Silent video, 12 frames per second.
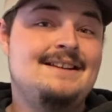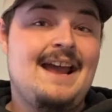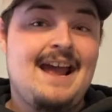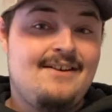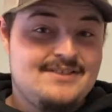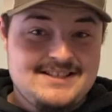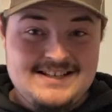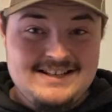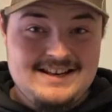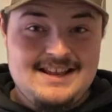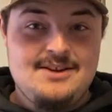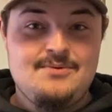haven't
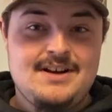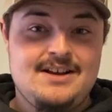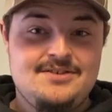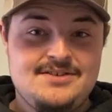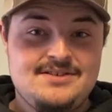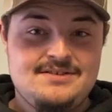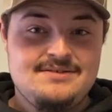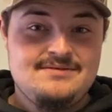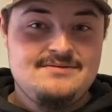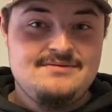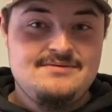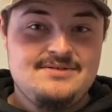seen anyone else
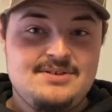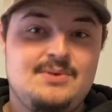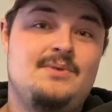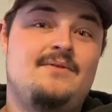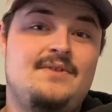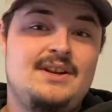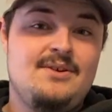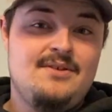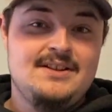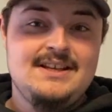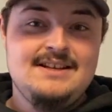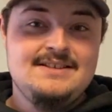do a video
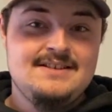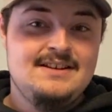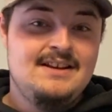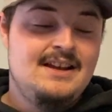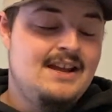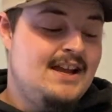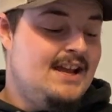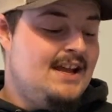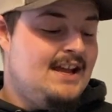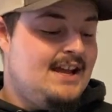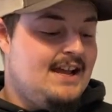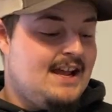on these,
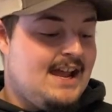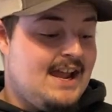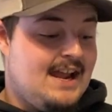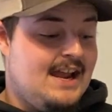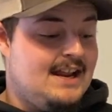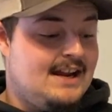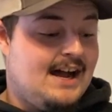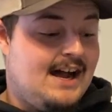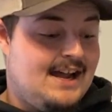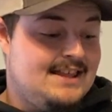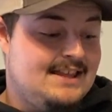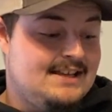and
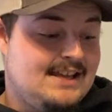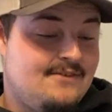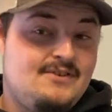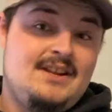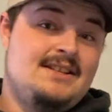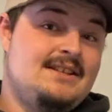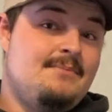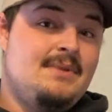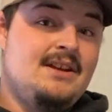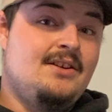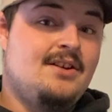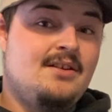I think if it ends up
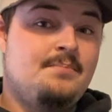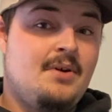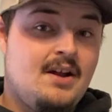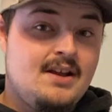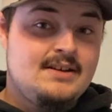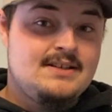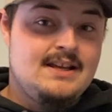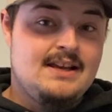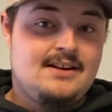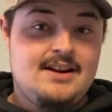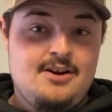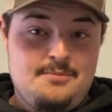being a good product, it
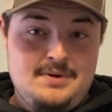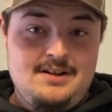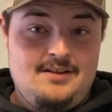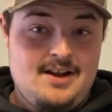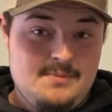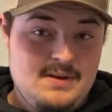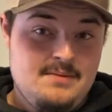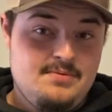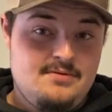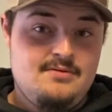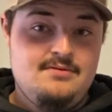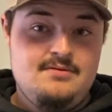could help a lot of
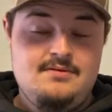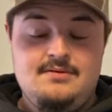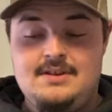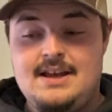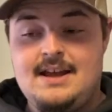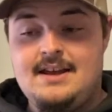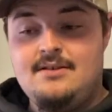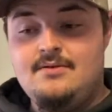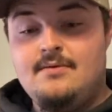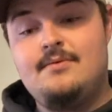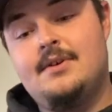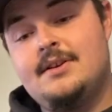people that
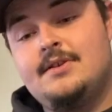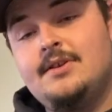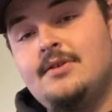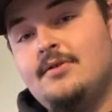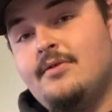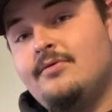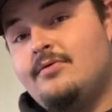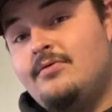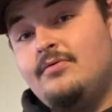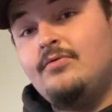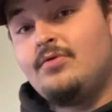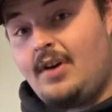want to
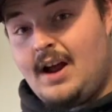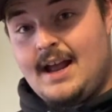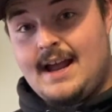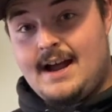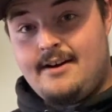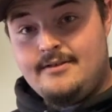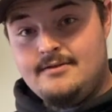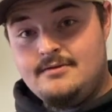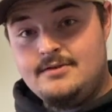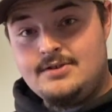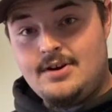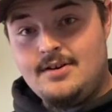try out
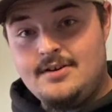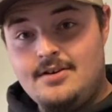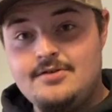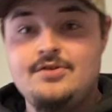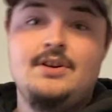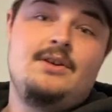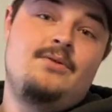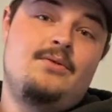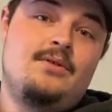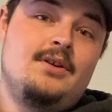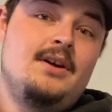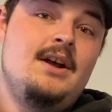target archery,
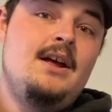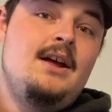or